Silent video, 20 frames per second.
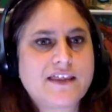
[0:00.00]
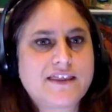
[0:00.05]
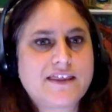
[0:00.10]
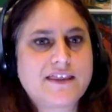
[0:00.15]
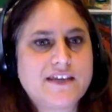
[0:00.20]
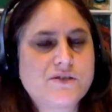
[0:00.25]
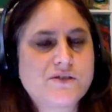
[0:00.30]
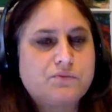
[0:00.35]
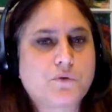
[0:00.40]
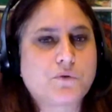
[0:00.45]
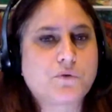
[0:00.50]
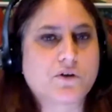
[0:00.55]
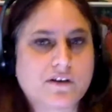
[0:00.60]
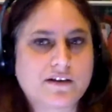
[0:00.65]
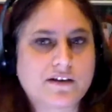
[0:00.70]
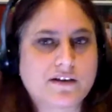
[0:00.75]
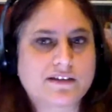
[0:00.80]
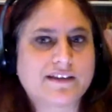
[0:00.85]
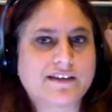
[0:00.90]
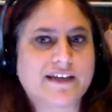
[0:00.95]
This
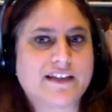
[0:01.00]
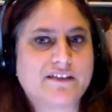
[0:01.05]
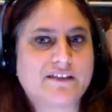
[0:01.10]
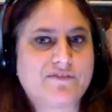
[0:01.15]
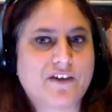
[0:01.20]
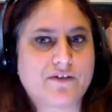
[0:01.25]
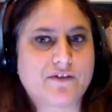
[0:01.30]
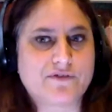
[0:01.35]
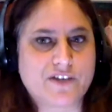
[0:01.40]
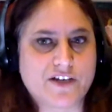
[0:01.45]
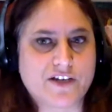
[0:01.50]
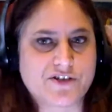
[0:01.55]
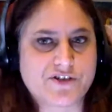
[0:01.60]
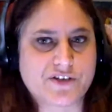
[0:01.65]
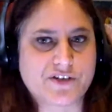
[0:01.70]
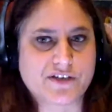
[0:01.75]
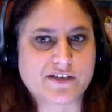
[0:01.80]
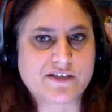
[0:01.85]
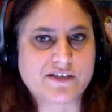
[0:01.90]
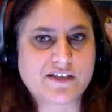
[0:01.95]
work laid the
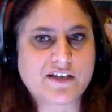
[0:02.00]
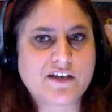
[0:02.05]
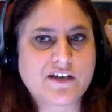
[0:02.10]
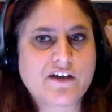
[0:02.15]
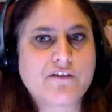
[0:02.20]
foundations